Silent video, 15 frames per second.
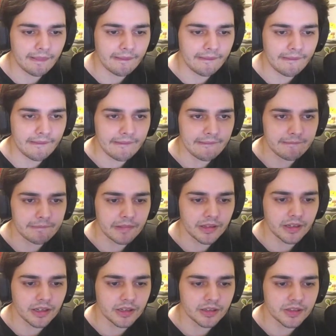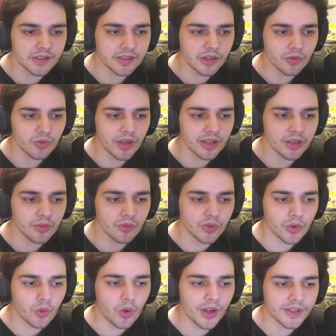These are random
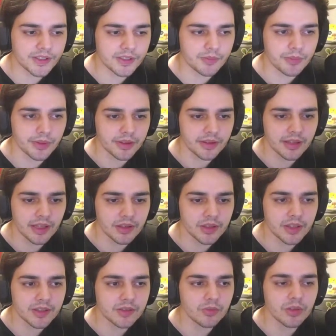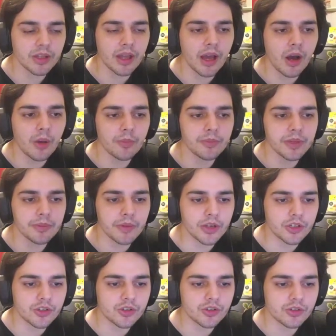requests, but that doesn't really help me
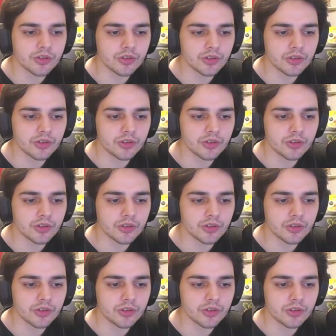much.